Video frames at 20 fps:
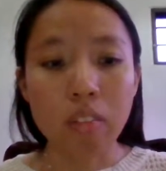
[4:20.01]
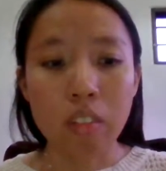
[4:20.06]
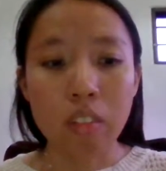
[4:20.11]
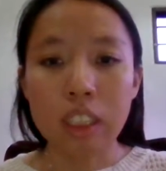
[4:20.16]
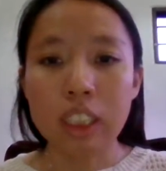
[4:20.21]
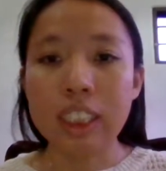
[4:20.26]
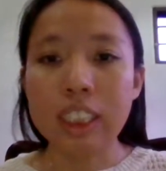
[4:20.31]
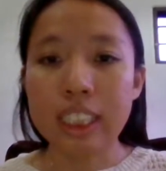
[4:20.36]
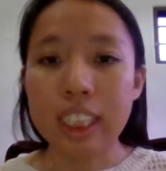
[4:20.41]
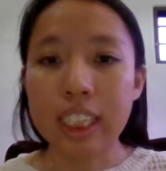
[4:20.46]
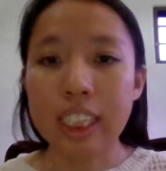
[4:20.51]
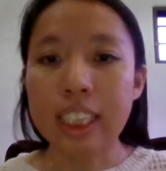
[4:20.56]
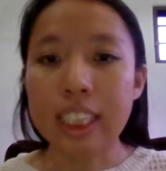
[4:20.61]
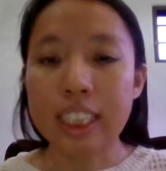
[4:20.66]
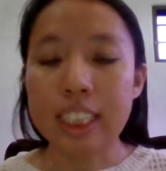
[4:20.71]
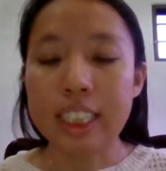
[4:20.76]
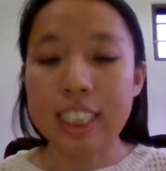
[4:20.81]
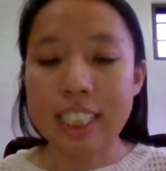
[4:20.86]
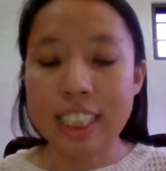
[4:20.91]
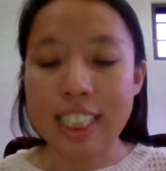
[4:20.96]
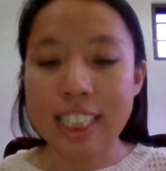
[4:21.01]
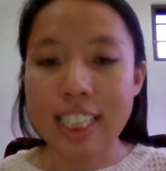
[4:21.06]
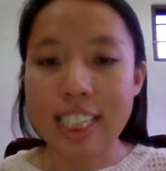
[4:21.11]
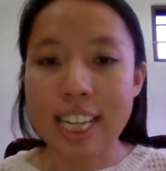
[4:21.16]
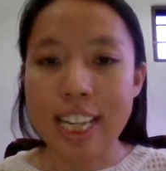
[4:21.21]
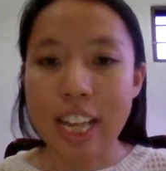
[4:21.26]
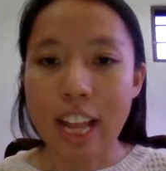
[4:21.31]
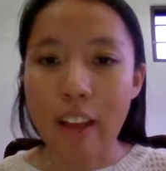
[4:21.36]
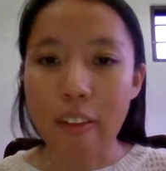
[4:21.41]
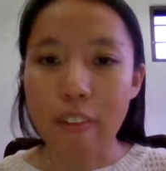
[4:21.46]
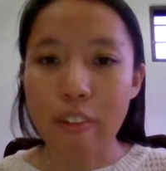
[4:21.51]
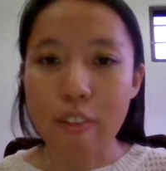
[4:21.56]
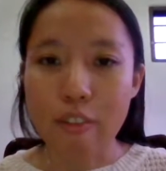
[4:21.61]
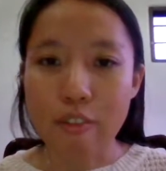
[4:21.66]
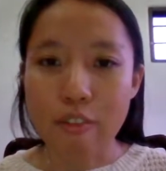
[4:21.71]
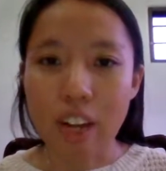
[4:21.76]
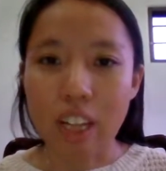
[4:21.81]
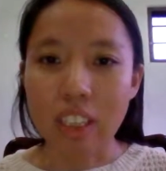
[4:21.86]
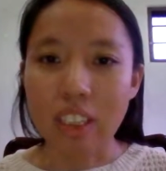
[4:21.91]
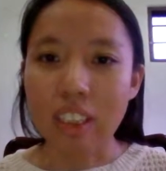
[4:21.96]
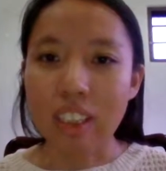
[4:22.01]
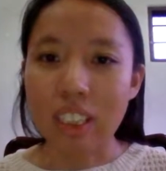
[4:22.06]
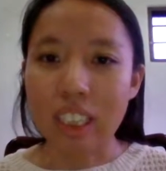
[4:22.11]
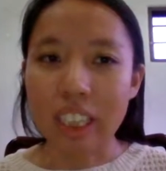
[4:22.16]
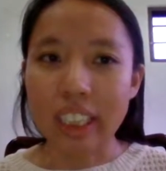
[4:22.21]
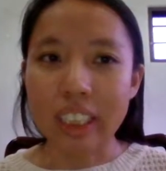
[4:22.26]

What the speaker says: really taking it easy and having fun.